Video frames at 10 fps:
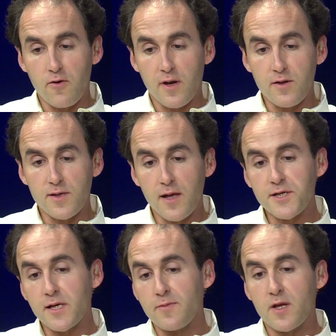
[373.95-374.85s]
Can you tell
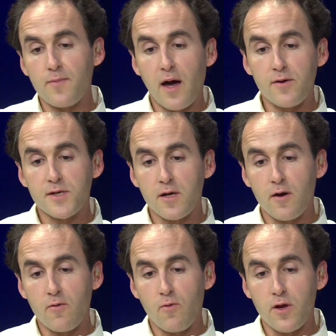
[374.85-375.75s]
us a little bit about
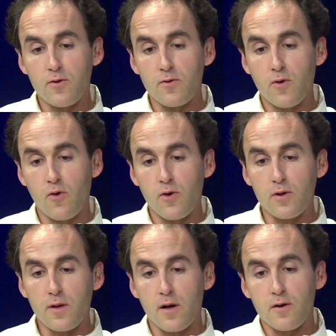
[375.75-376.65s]
what you
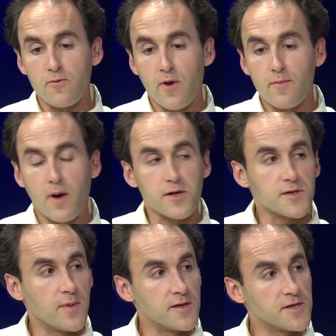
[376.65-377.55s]
call Grandma's
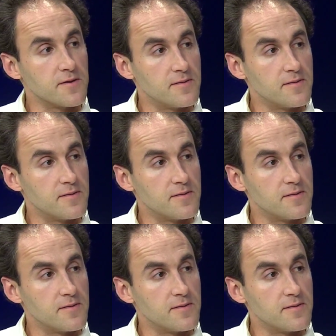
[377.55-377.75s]
Pizza?